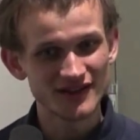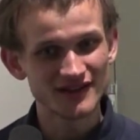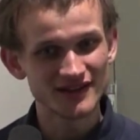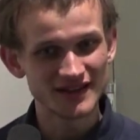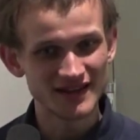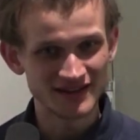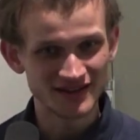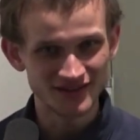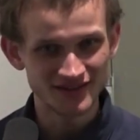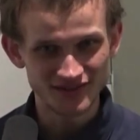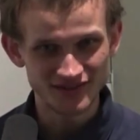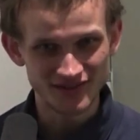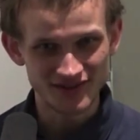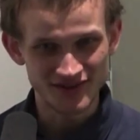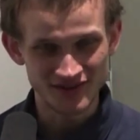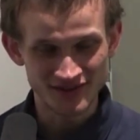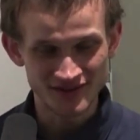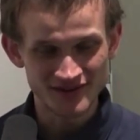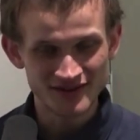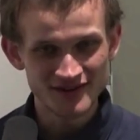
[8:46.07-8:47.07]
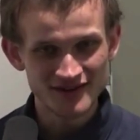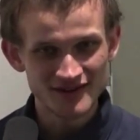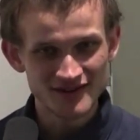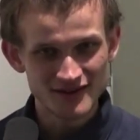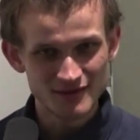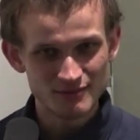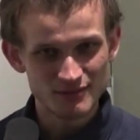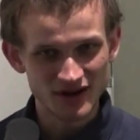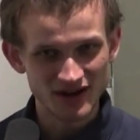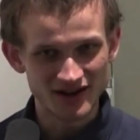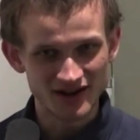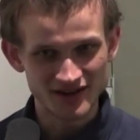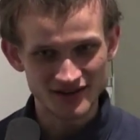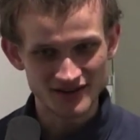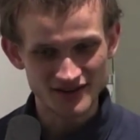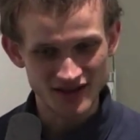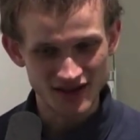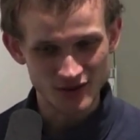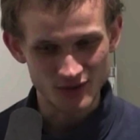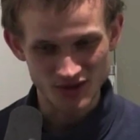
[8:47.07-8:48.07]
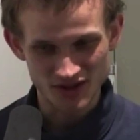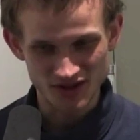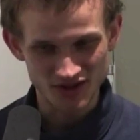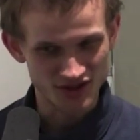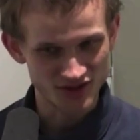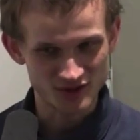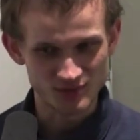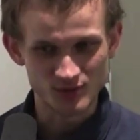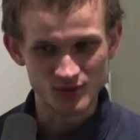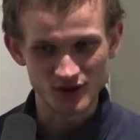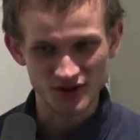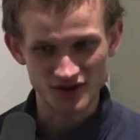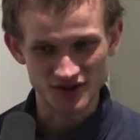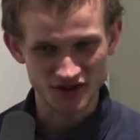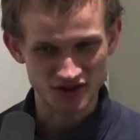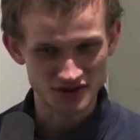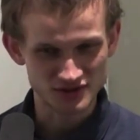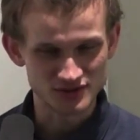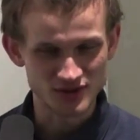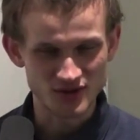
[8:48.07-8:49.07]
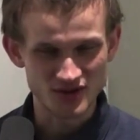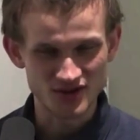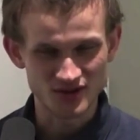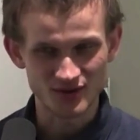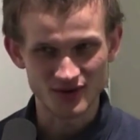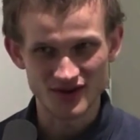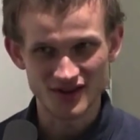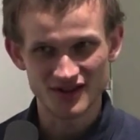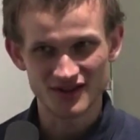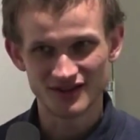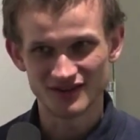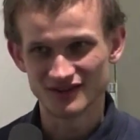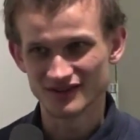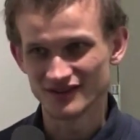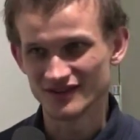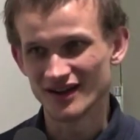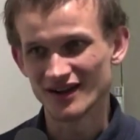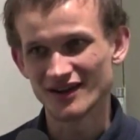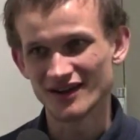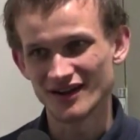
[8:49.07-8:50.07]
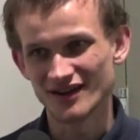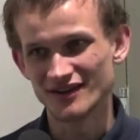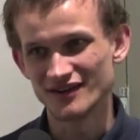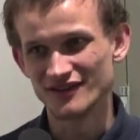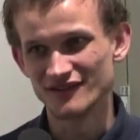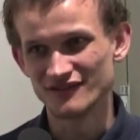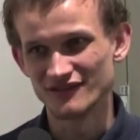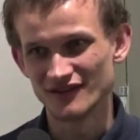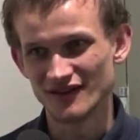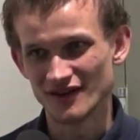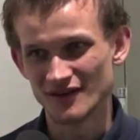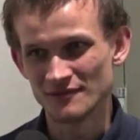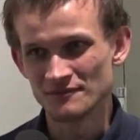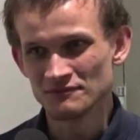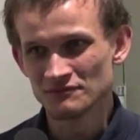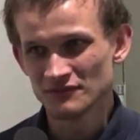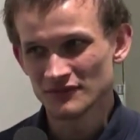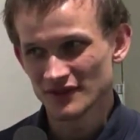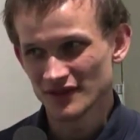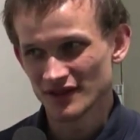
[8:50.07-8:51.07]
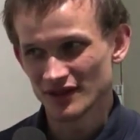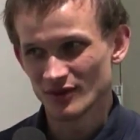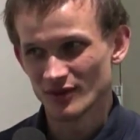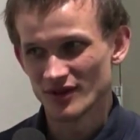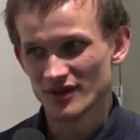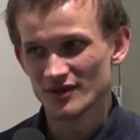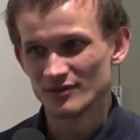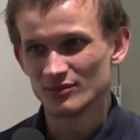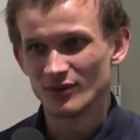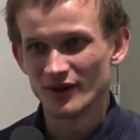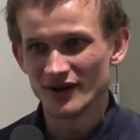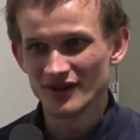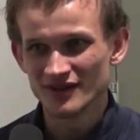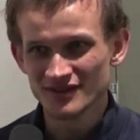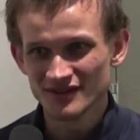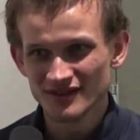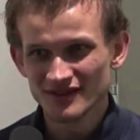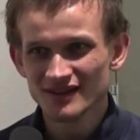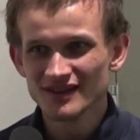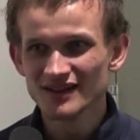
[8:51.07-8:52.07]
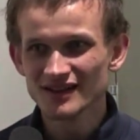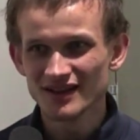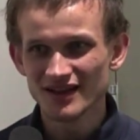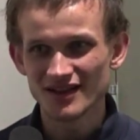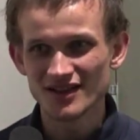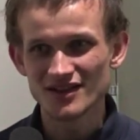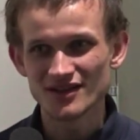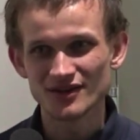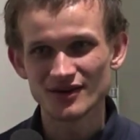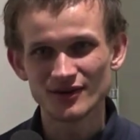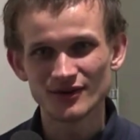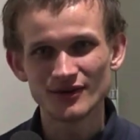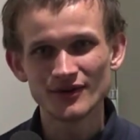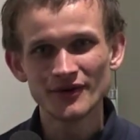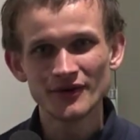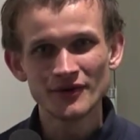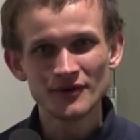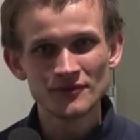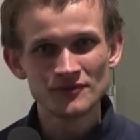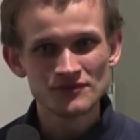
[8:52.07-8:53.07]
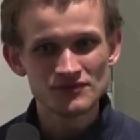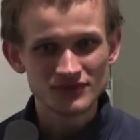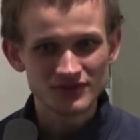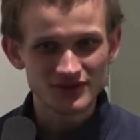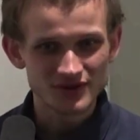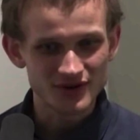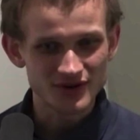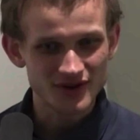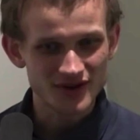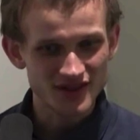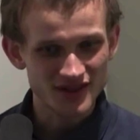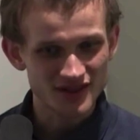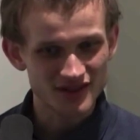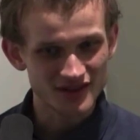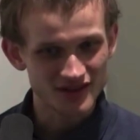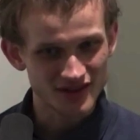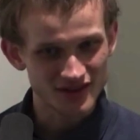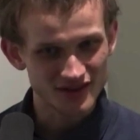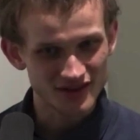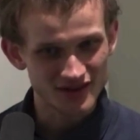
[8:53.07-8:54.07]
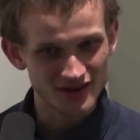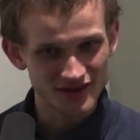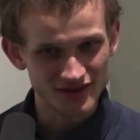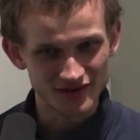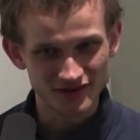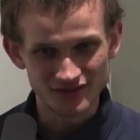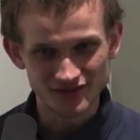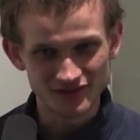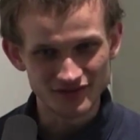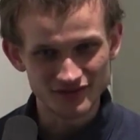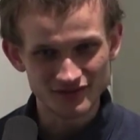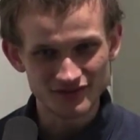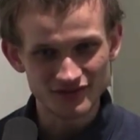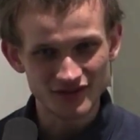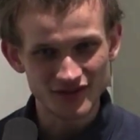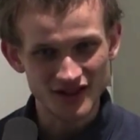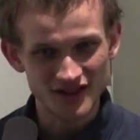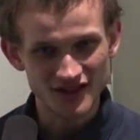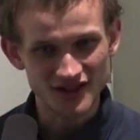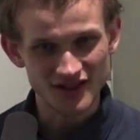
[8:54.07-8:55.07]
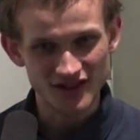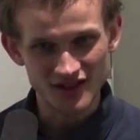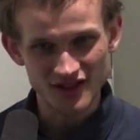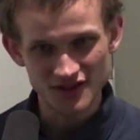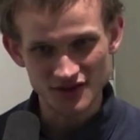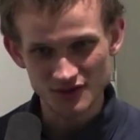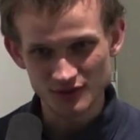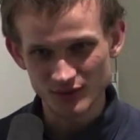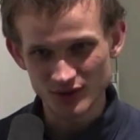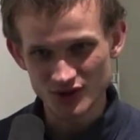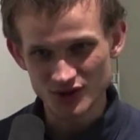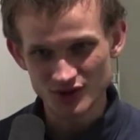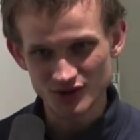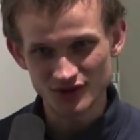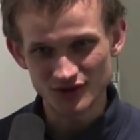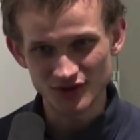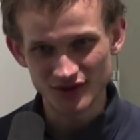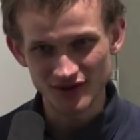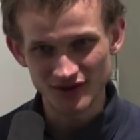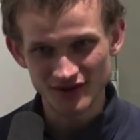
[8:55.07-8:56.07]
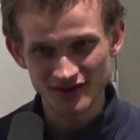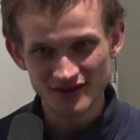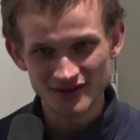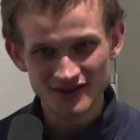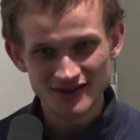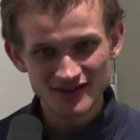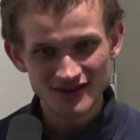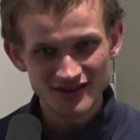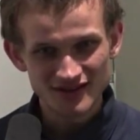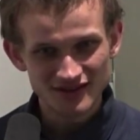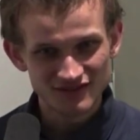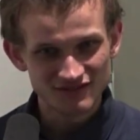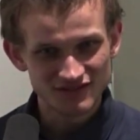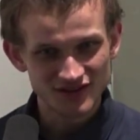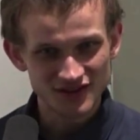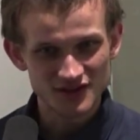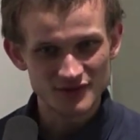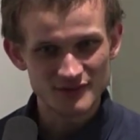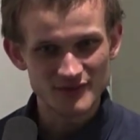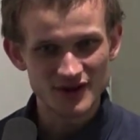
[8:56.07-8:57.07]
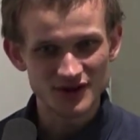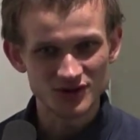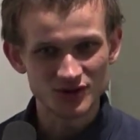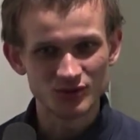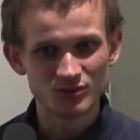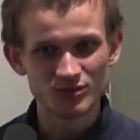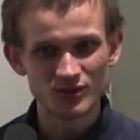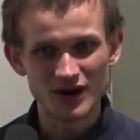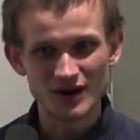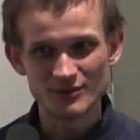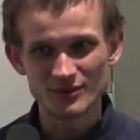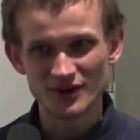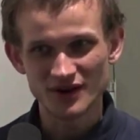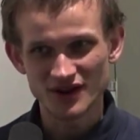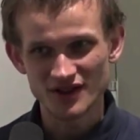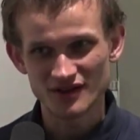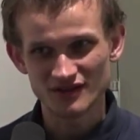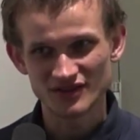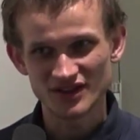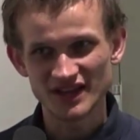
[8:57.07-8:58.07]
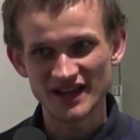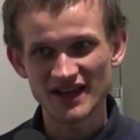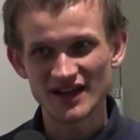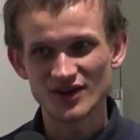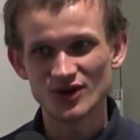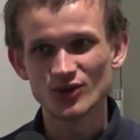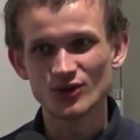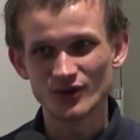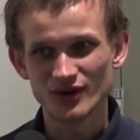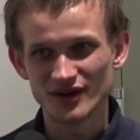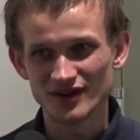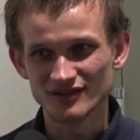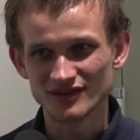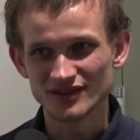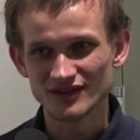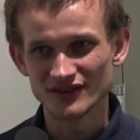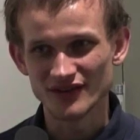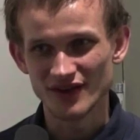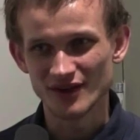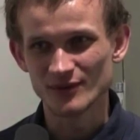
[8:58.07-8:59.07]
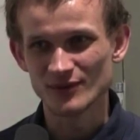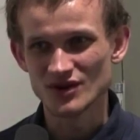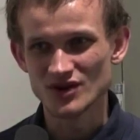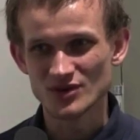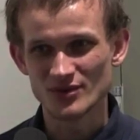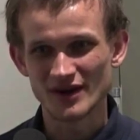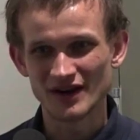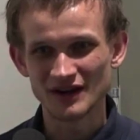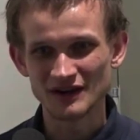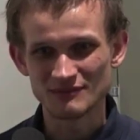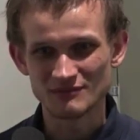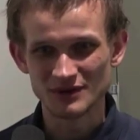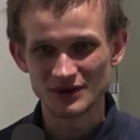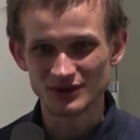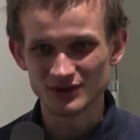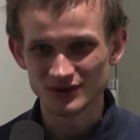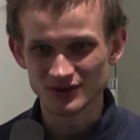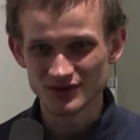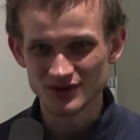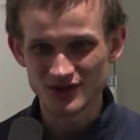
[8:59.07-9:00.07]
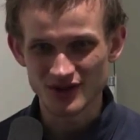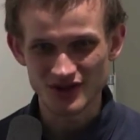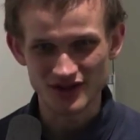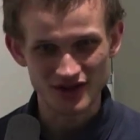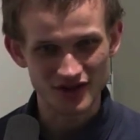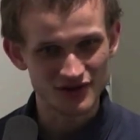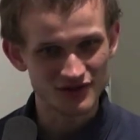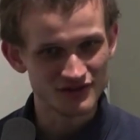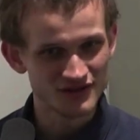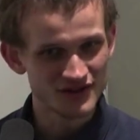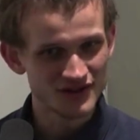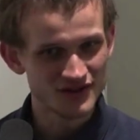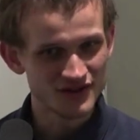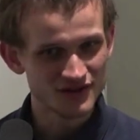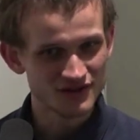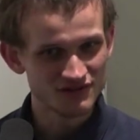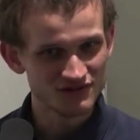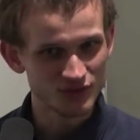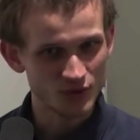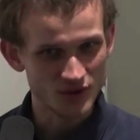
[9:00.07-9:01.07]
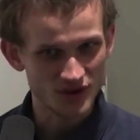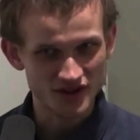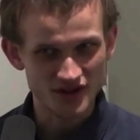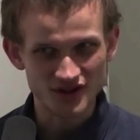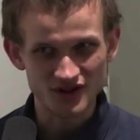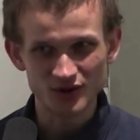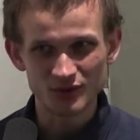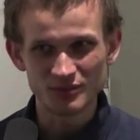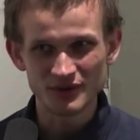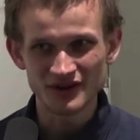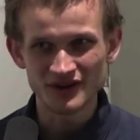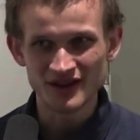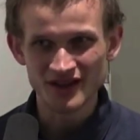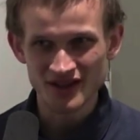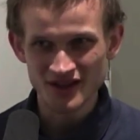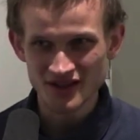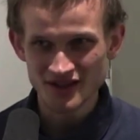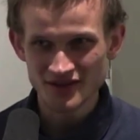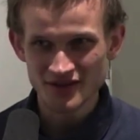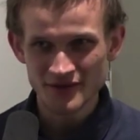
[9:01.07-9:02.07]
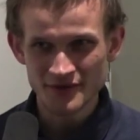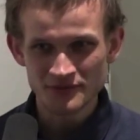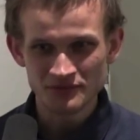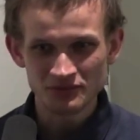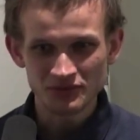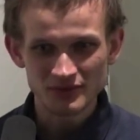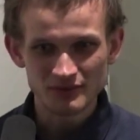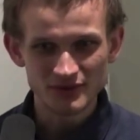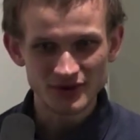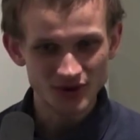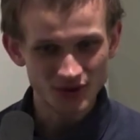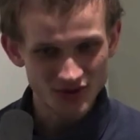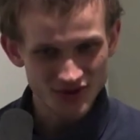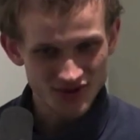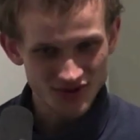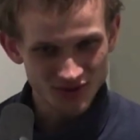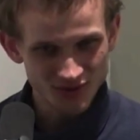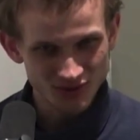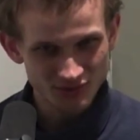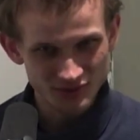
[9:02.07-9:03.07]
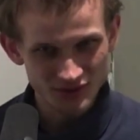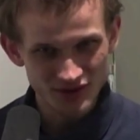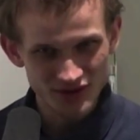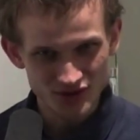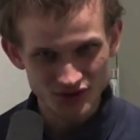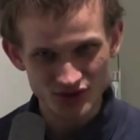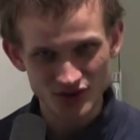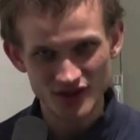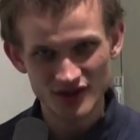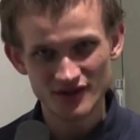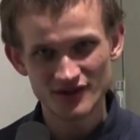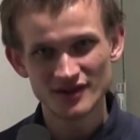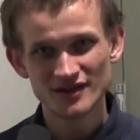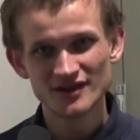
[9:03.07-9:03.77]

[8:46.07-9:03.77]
anything behind how a system works is closed sourced, then that kind of kills the point. And so there is the kind of a sense in which the fundamental properties of the category of the thing we're trying to build just kind of forces openness. But also openness just